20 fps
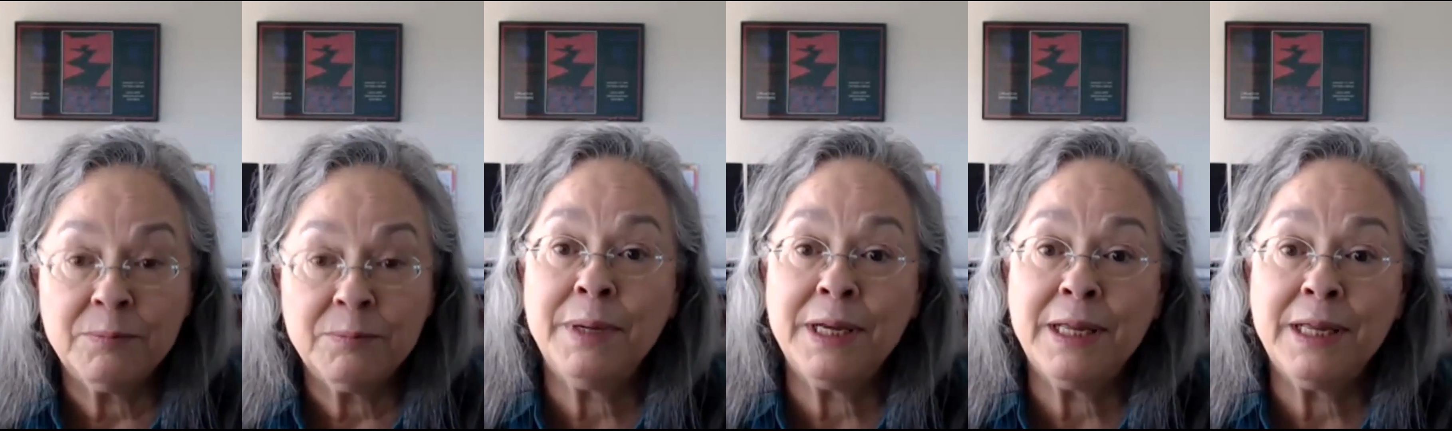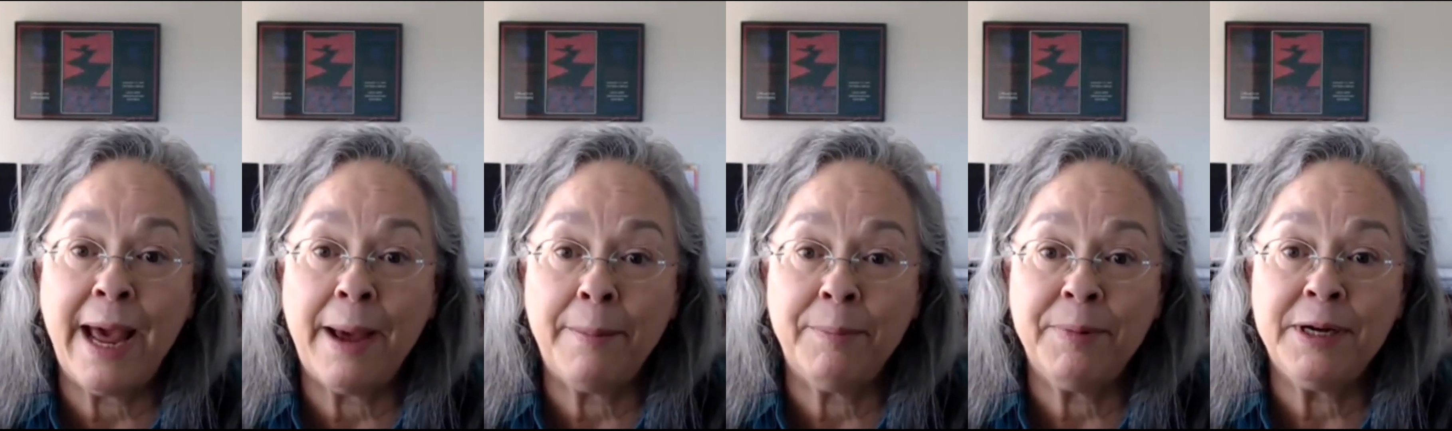be
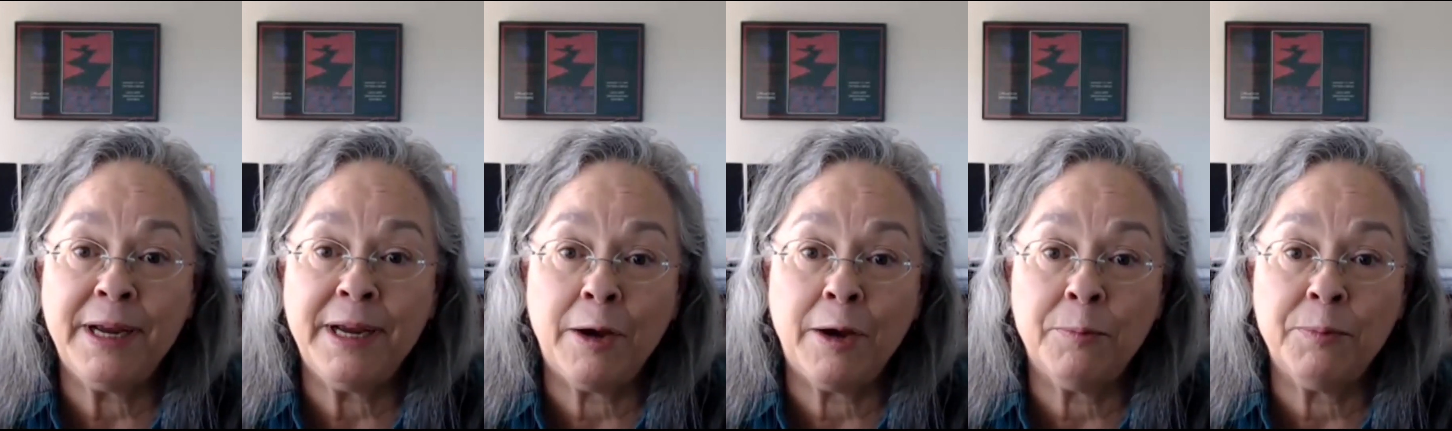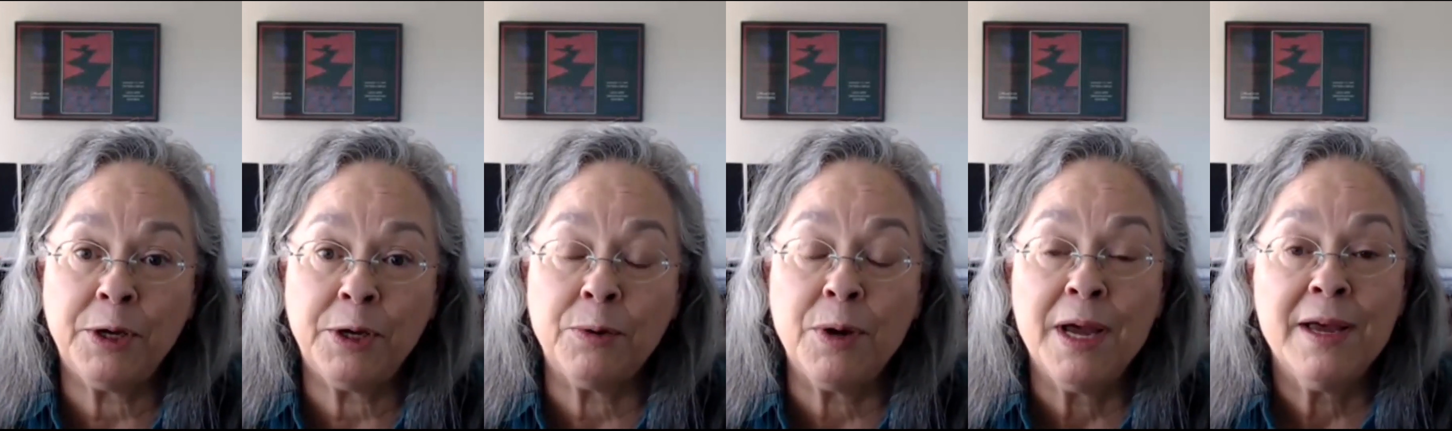happy to
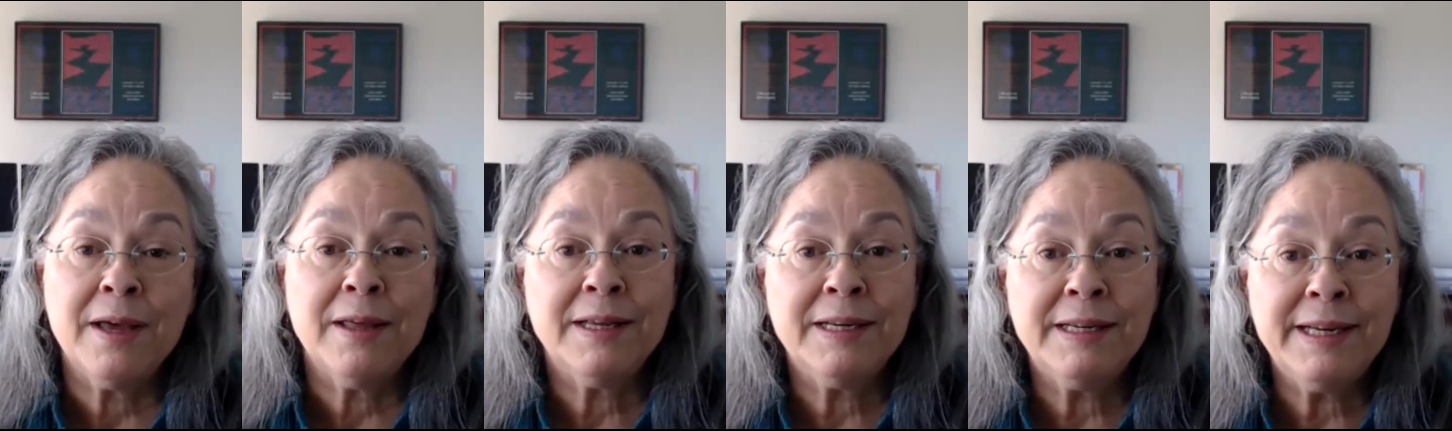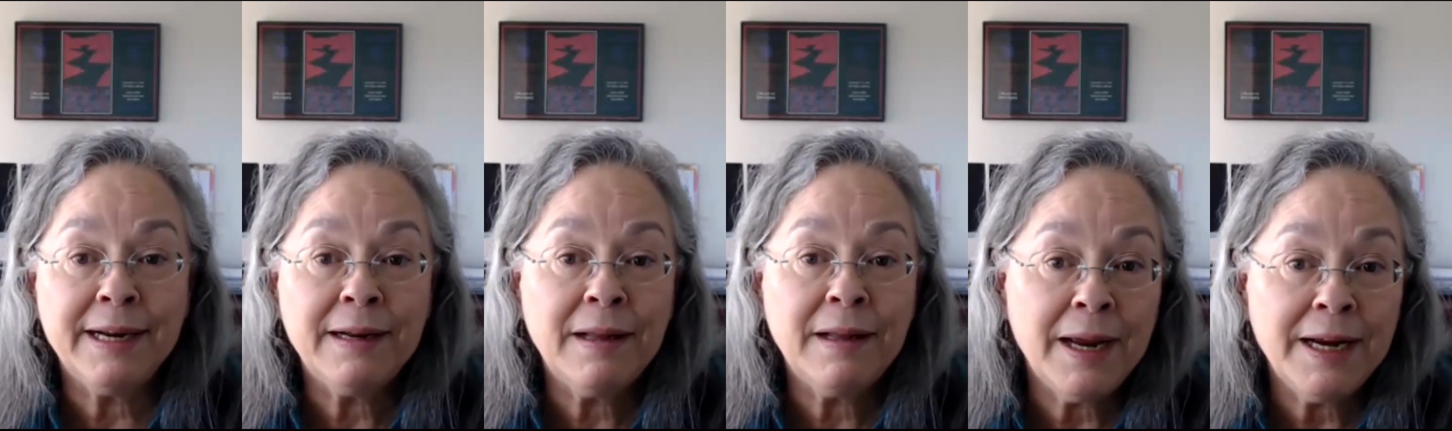help you. The
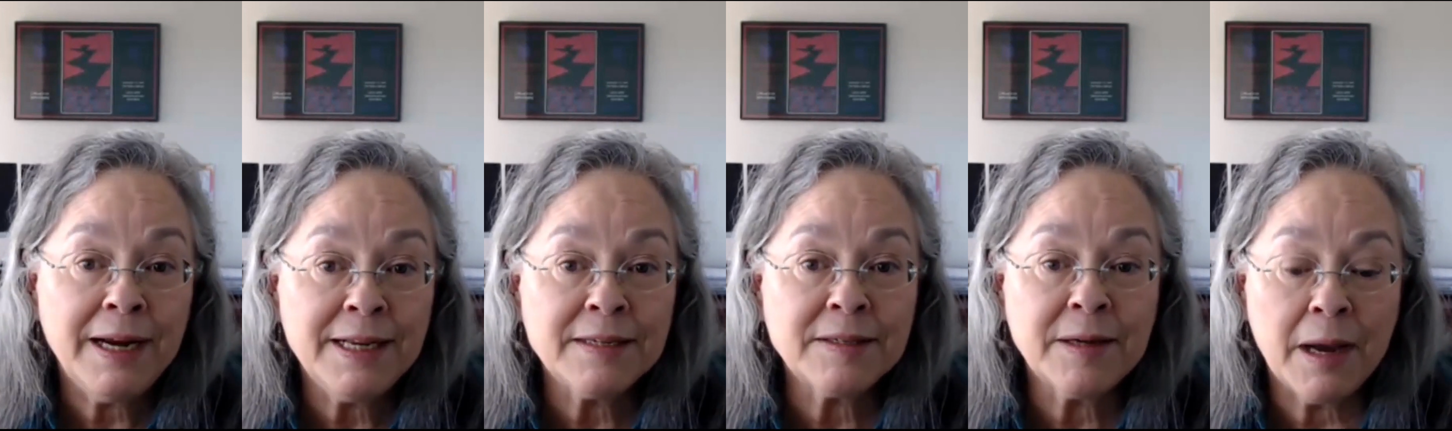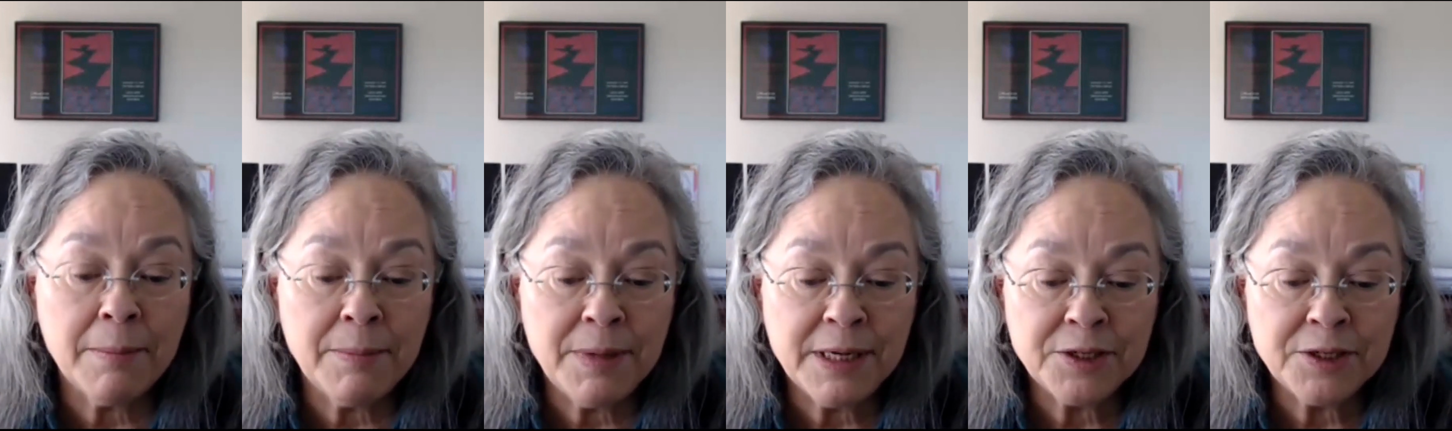deadline is
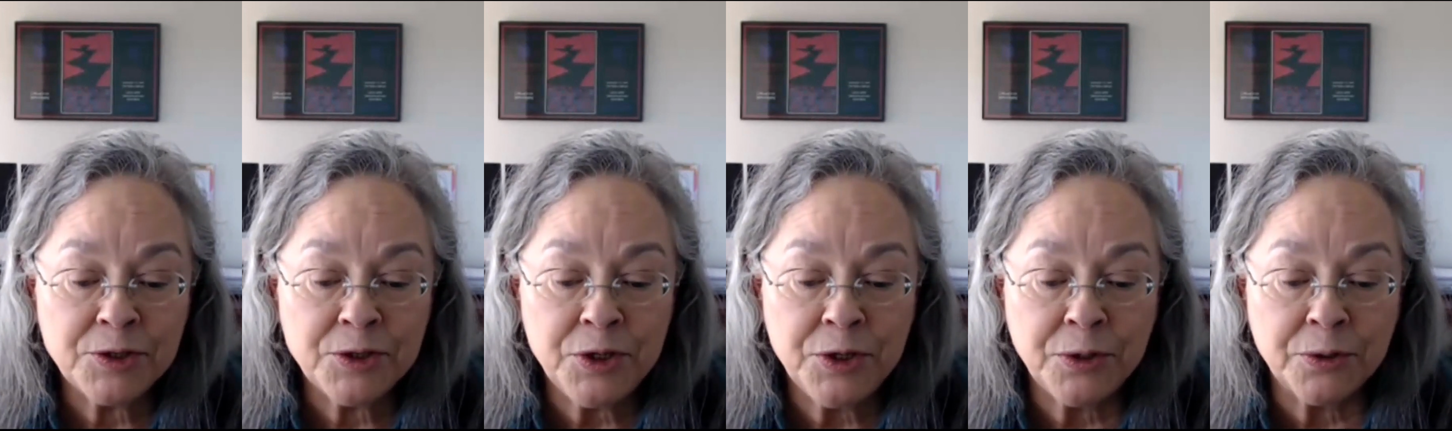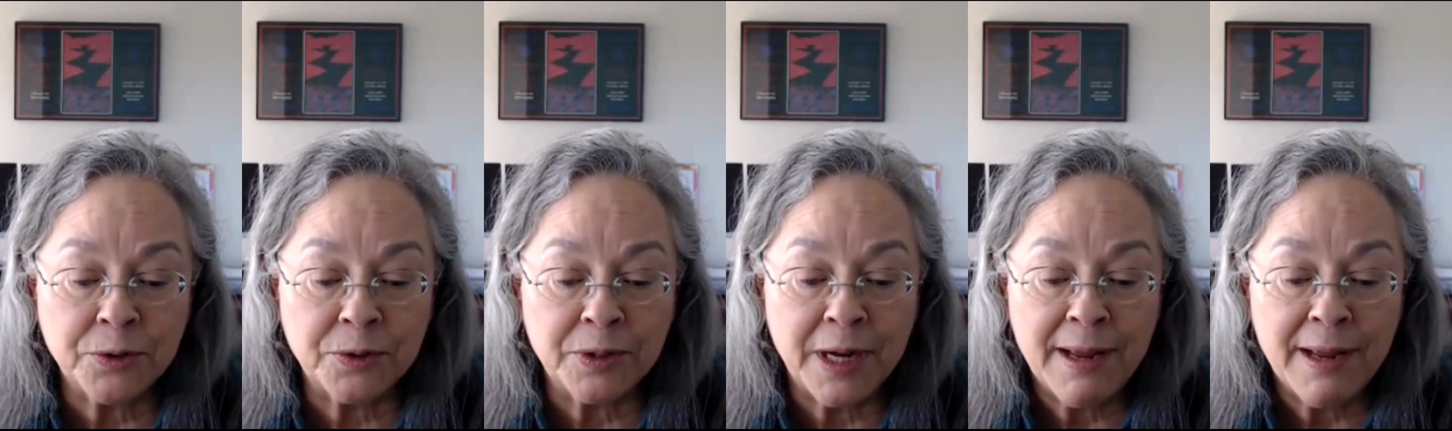coming
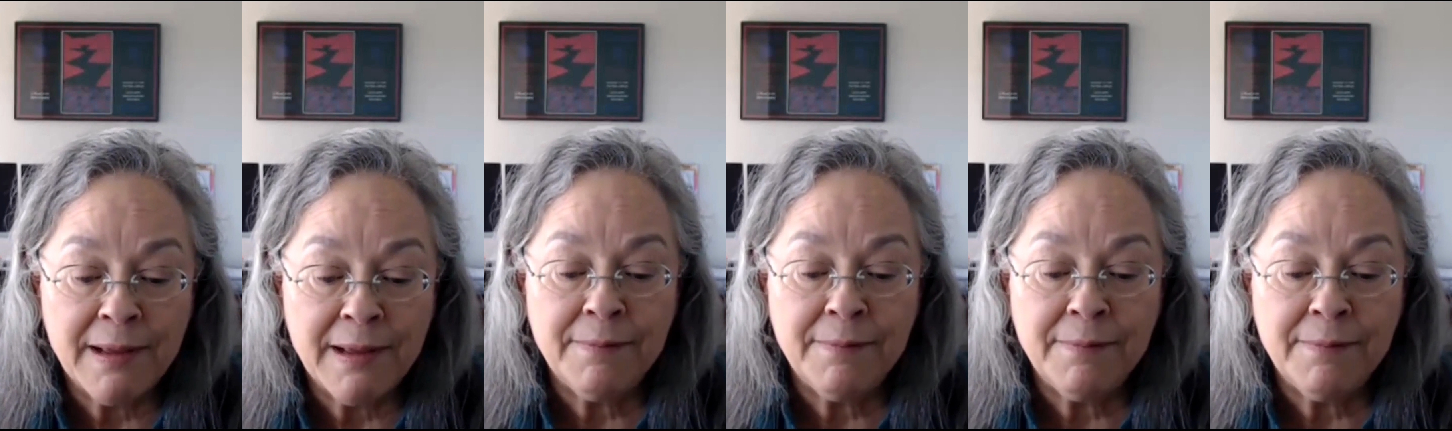soon.